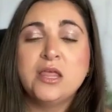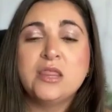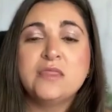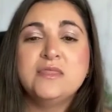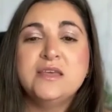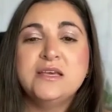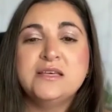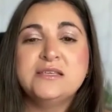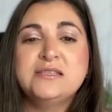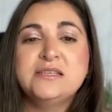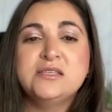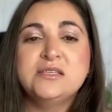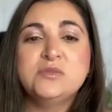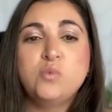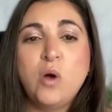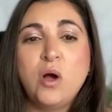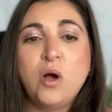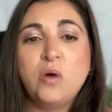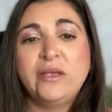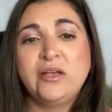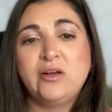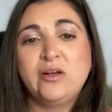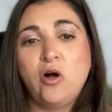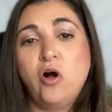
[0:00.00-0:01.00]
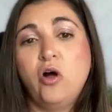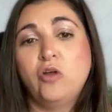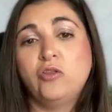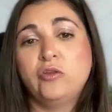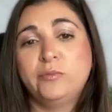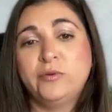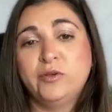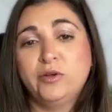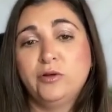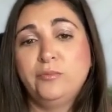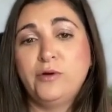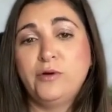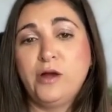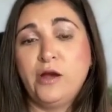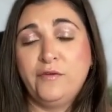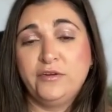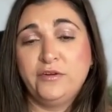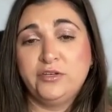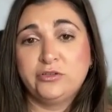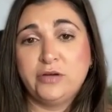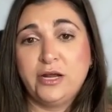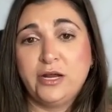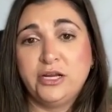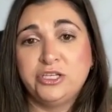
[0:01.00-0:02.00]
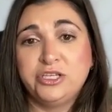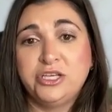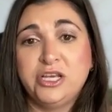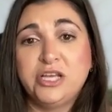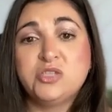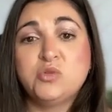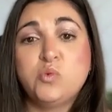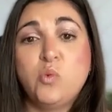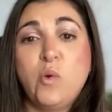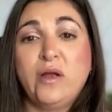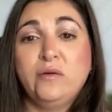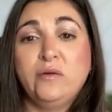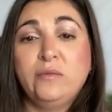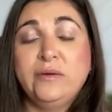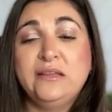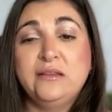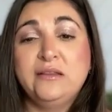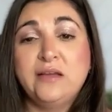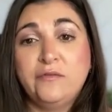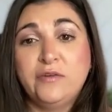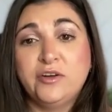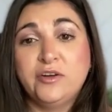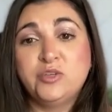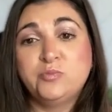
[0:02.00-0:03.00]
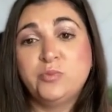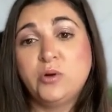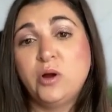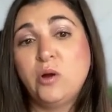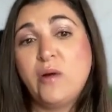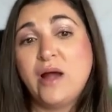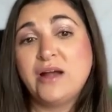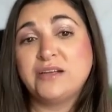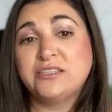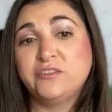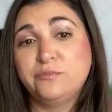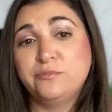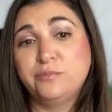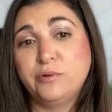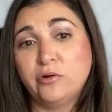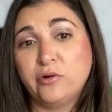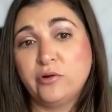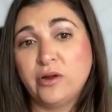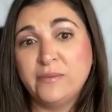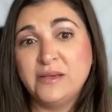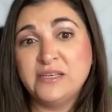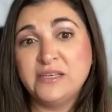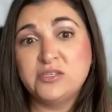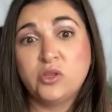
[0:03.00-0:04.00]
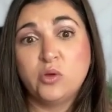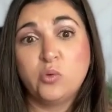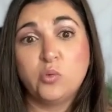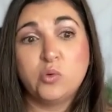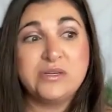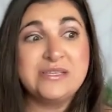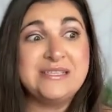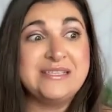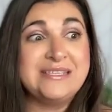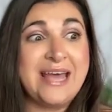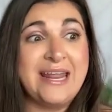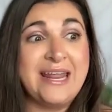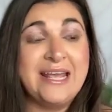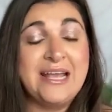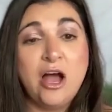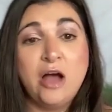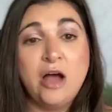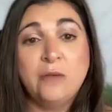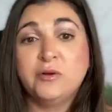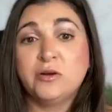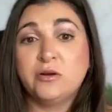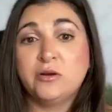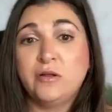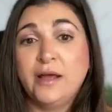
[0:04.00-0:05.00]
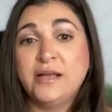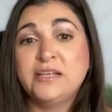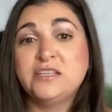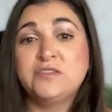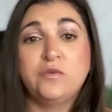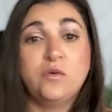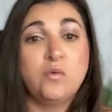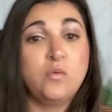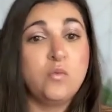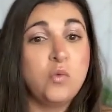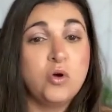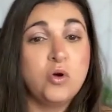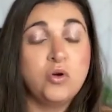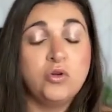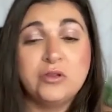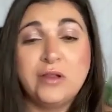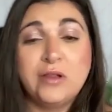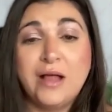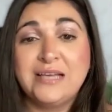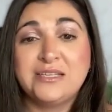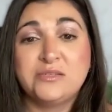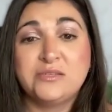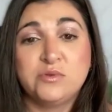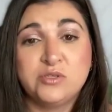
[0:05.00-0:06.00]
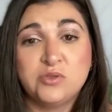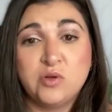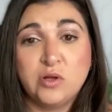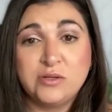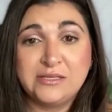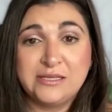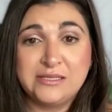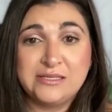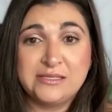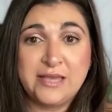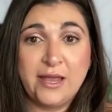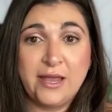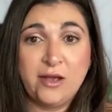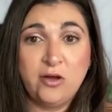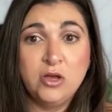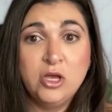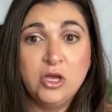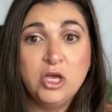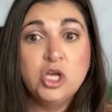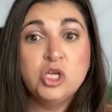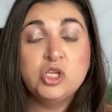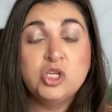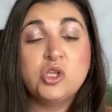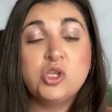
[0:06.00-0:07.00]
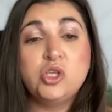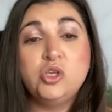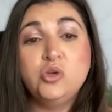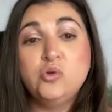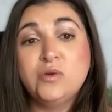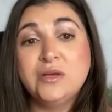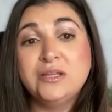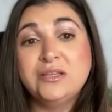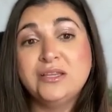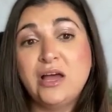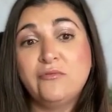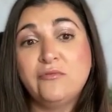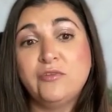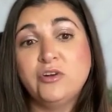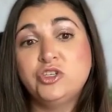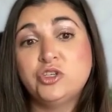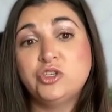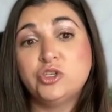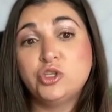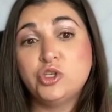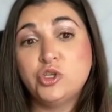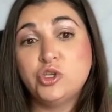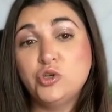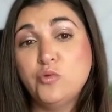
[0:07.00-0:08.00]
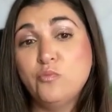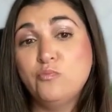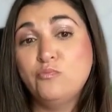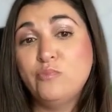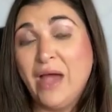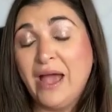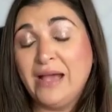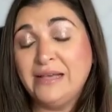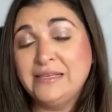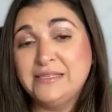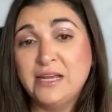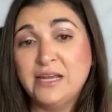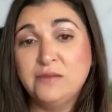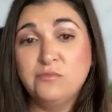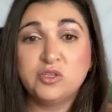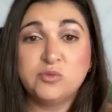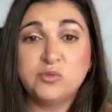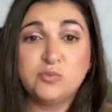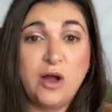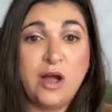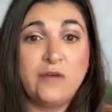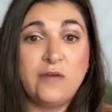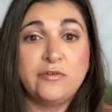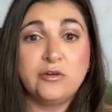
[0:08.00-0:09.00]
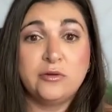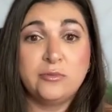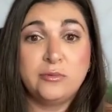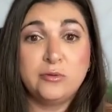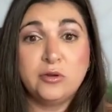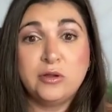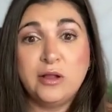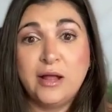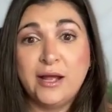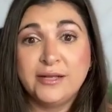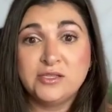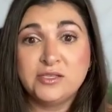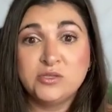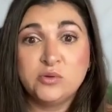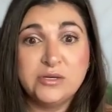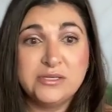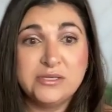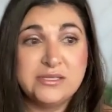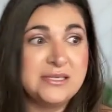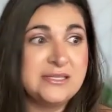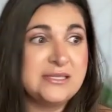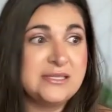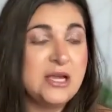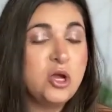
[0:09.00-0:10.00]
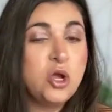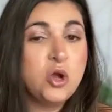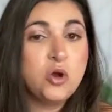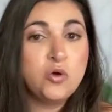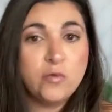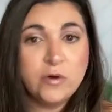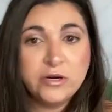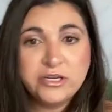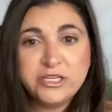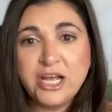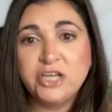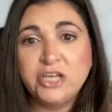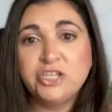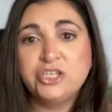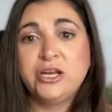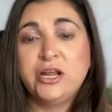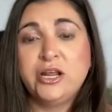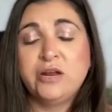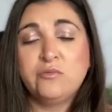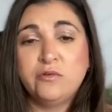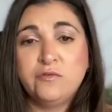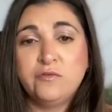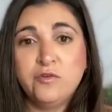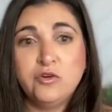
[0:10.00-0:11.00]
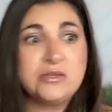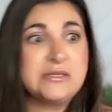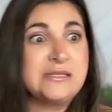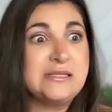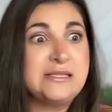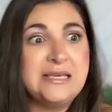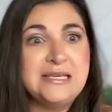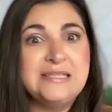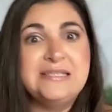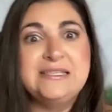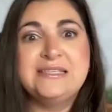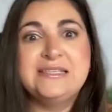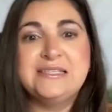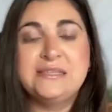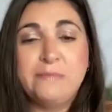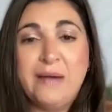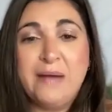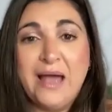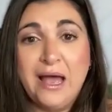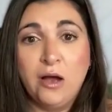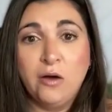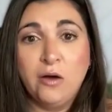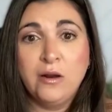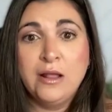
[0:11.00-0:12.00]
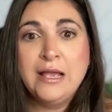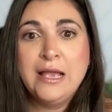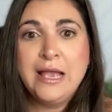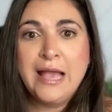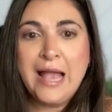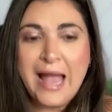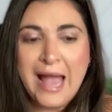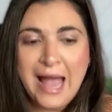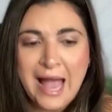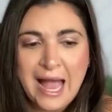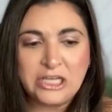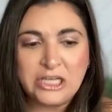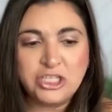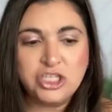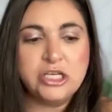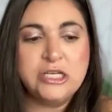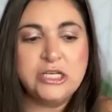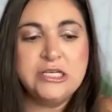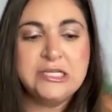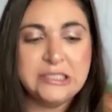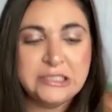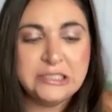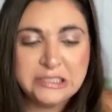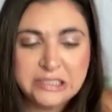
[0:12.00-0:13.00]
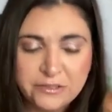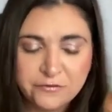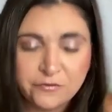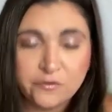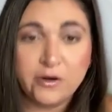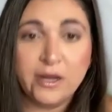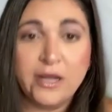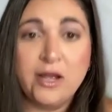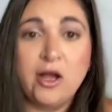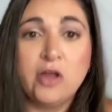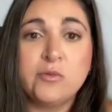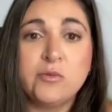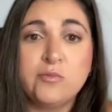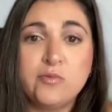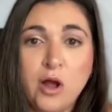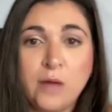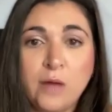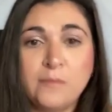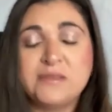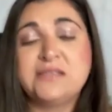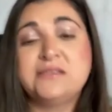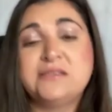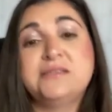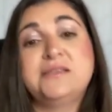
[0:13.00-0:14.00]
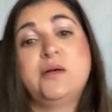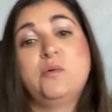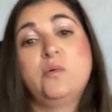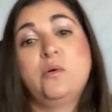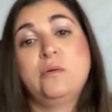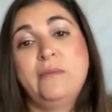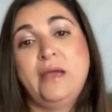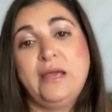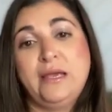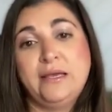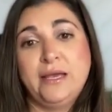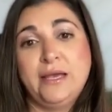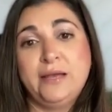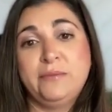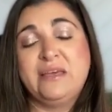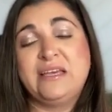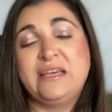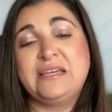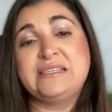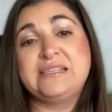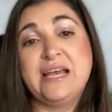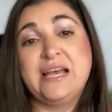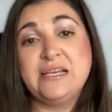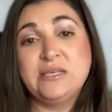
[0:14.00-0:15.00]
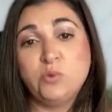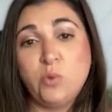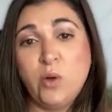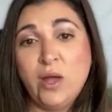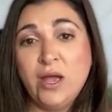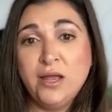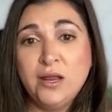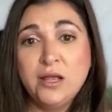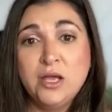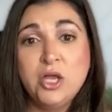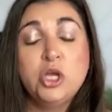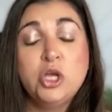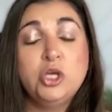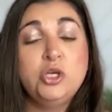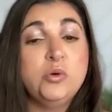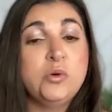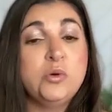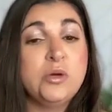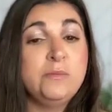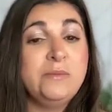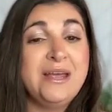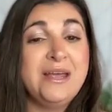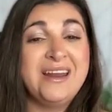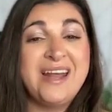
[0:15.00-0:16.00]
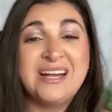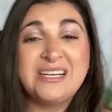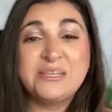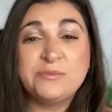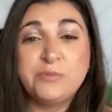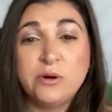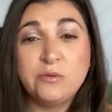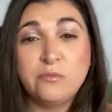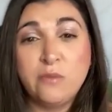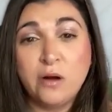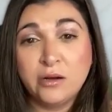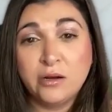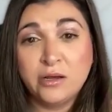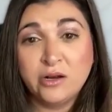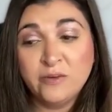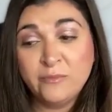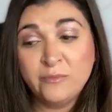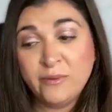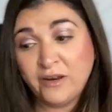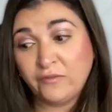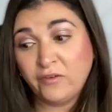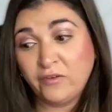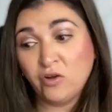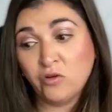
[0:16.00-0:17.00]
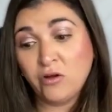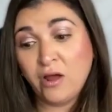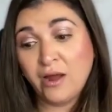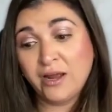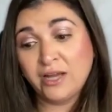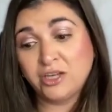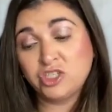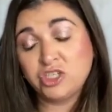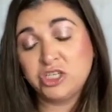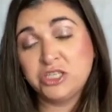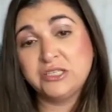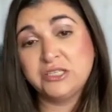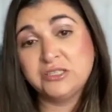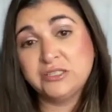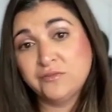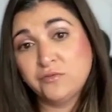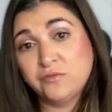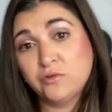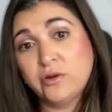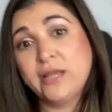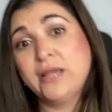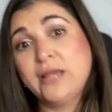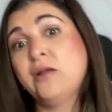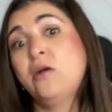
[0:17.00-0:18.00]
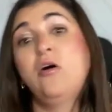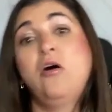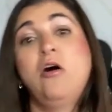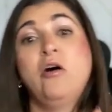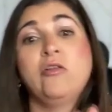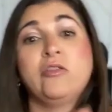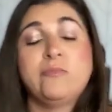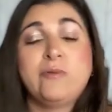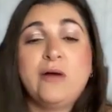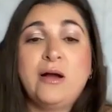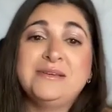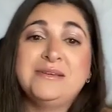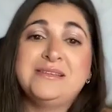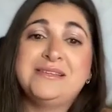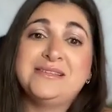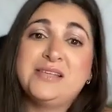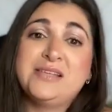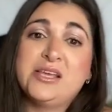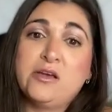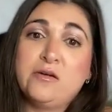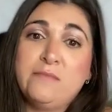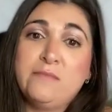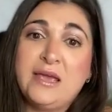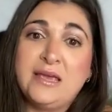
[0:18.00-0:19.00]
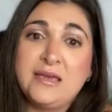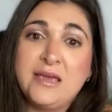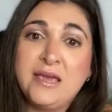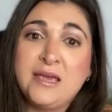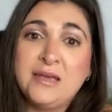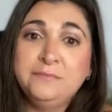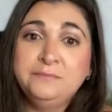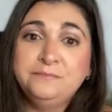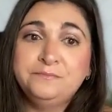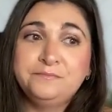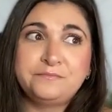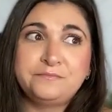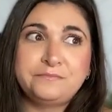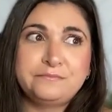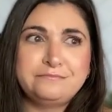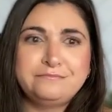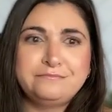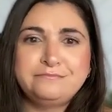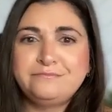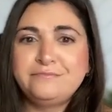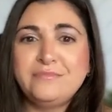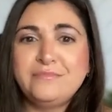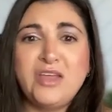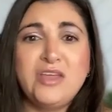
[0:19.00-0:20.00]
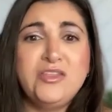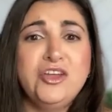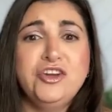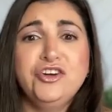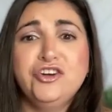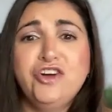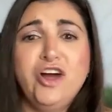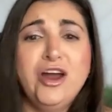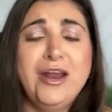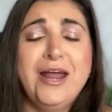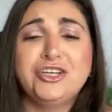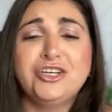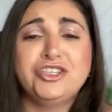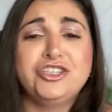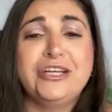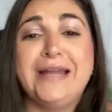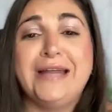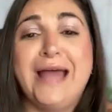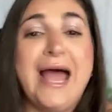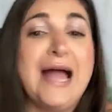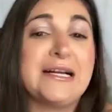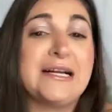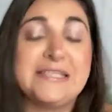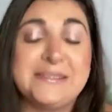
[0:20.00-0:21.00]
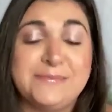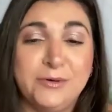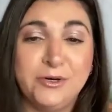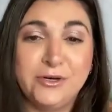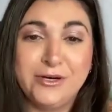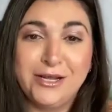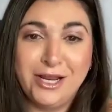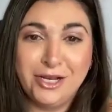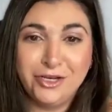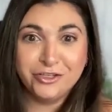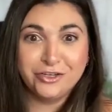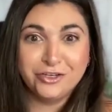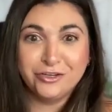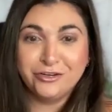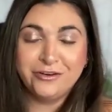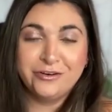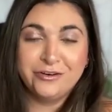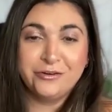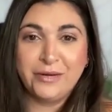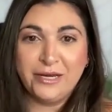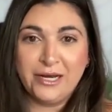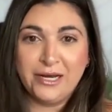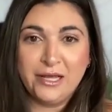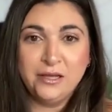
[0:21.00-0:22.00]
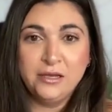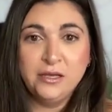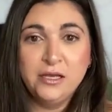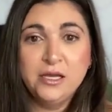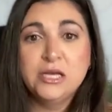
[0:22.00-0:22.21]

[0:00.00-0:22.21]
This is what we call the pure profit strategy. It's where we leverage proactive programming so that we're setting up your clients for world-class results at scale, so that you can leverage your 2 best and most profitable client sources, retention and referrals. This is about actually delivering on the promises that we're making. Because guess what? You can be an expert marketer, but if you're not actually delivering on the promises that you're making, then you're not actually an expert in your arena.